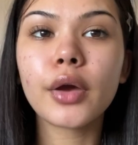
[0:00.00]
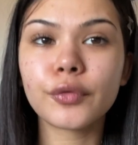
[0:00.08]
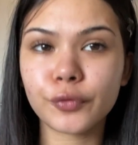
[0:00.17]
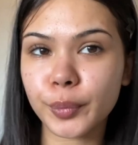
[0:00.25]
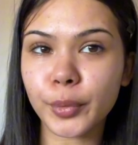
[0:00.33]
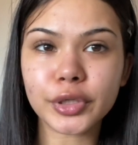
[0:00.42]

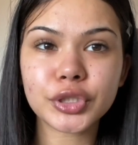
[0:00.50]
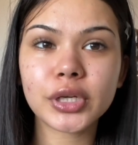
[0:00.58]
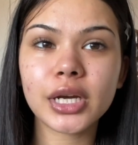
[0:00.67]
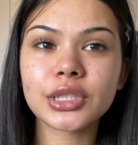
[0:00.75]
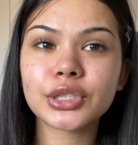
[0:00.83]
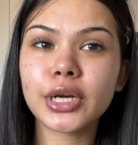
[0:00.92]
For
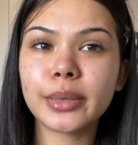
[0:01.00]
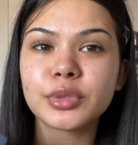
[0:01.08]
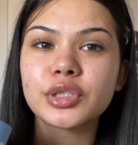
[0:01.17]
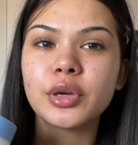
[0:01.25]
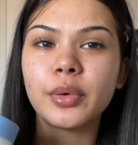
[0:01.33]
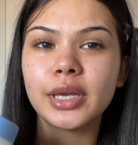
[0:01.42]
moisturizer, I'm just
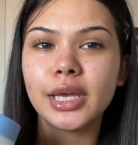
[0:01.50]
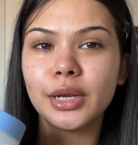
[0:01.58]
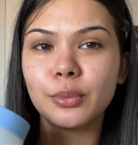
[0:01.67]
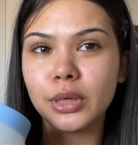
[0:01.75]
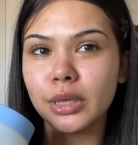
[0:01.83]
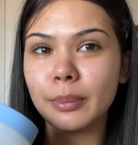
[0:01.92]
going in
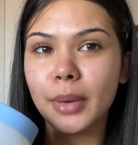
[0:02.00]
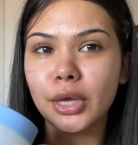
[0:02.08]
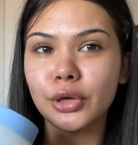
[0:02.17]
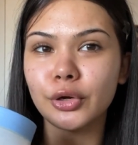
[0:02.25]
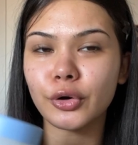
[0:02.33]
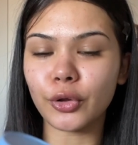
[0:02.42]
with my
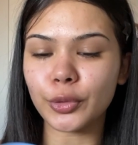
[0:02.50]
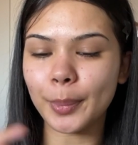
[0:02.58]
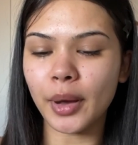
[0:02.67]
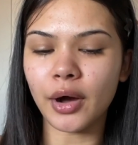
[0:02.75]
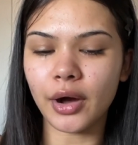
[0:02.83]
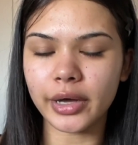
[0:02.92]
good old
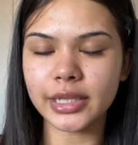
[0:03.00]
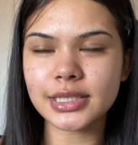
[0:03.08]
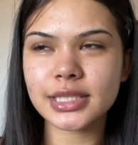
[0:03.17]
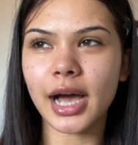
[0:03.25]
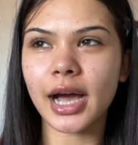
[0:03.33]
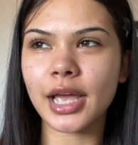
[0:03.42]
Pond's.
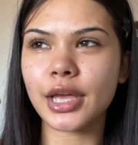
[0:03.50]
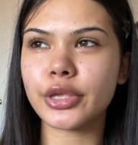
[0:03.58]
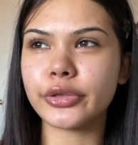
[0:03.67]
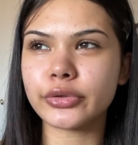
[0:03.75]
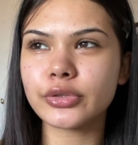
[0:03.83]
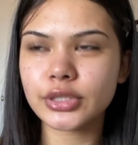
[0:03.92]
I
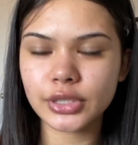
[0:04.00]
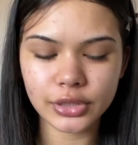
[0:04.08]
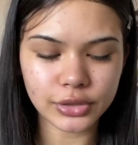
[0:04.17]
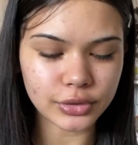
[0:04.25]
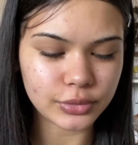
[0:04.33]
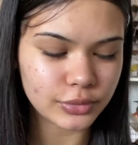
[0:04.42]
used to
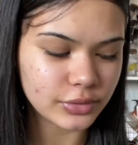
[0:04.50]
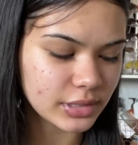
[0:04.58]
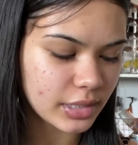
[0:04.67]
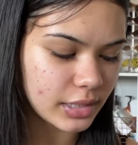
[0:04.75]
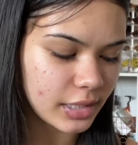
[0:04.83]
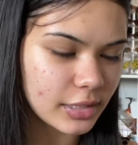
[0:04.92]
use
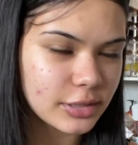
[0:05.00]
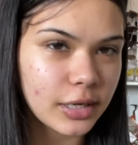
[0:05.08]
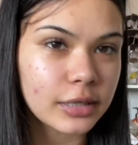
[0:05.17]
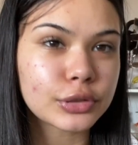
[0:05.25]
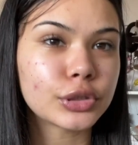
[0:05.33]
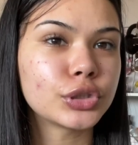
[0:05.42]
the
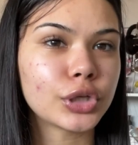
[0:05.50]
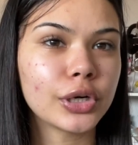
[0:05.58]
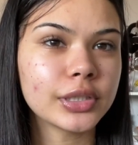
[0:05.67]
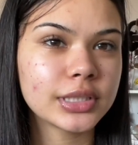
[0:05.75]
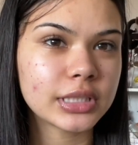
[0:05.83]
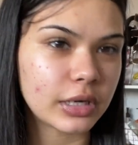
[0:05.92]
Dr. Jart
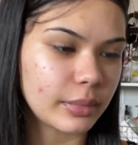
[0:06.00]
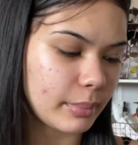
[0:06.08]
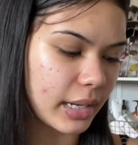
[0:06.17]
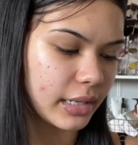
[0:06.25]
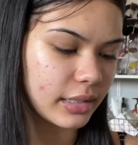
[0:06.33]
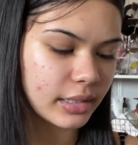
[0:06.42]

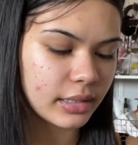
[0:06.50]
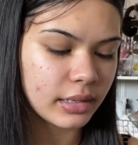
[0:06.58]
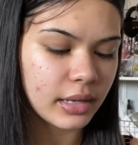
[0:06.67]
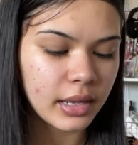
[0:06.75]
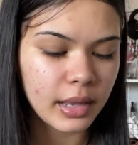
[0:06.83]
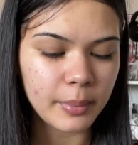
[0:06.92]
Ceramidin,
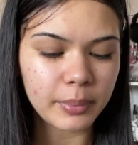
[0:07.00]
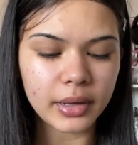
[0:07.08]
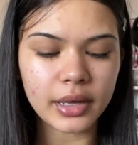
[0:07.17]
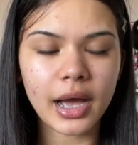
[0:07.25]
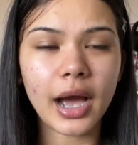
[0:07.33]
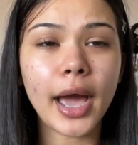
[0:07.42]

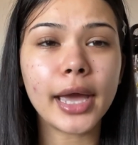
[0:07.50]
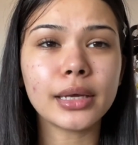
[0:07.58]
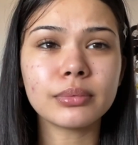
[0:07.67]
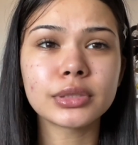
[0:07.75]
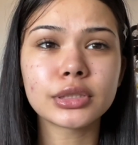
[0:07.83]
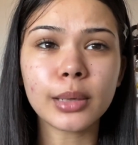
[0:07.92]
but I
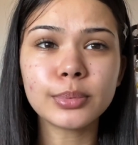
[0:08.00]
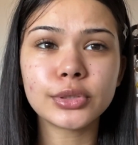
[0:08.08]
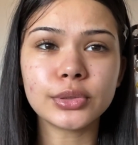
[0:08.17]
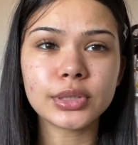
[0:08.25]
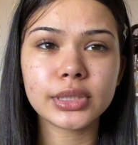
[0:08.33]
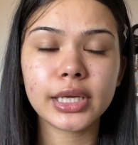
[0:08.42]
stopped
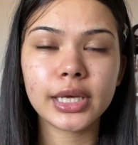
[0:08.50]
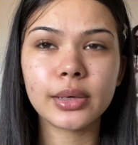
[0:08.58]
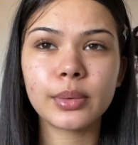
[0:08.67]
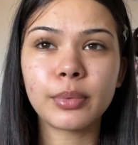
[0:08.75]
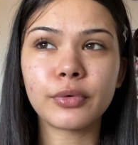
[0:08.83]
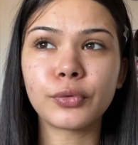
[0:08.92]
using
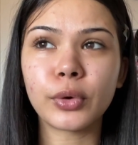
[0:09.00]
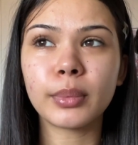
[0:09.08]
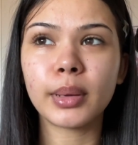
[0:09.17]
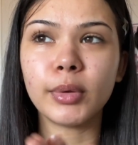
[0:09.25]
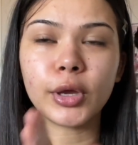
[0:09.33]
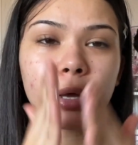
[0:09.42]
it before my
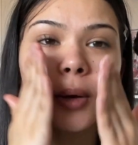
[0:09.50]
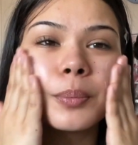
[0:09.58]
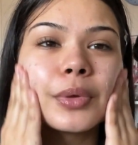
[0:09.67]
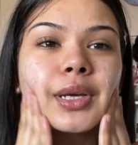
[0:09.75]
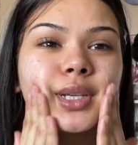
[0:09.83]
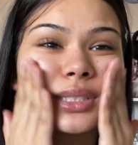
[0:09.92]
makeup
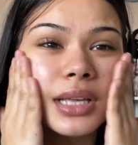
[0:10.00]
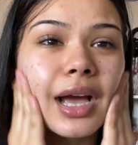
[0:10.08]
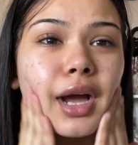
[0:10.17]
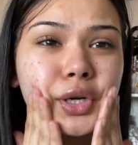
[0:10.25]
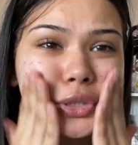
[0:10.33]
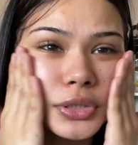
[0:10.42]
because it
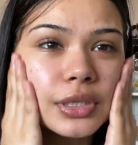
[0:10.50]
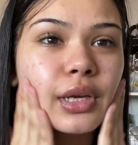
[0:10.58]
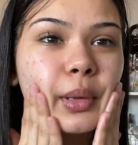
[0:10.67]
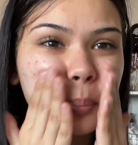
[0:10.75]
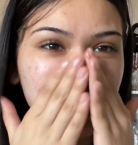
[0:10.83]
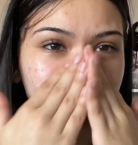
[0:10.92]

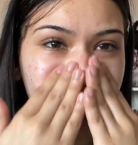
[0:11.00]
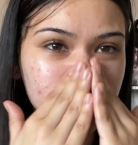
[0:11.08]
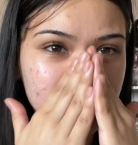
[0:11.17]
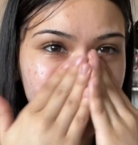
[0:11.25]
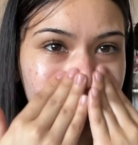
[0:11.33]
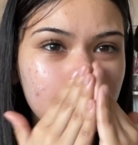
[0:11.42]
actually
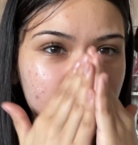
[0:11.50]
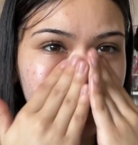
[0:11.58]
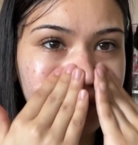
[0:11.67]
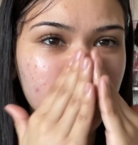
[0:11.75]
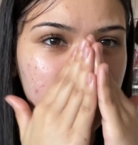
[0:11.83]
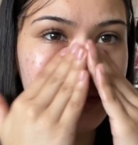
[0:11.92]
pills on my
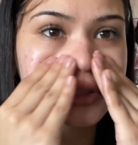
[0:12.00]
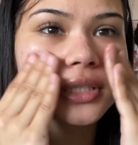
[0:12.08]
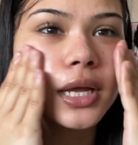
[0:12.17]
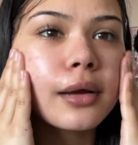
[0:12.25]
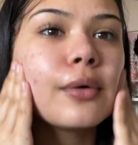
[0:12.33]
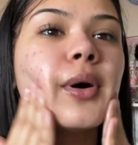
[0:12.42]
face
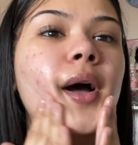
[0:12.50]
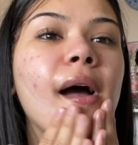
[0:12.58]
now.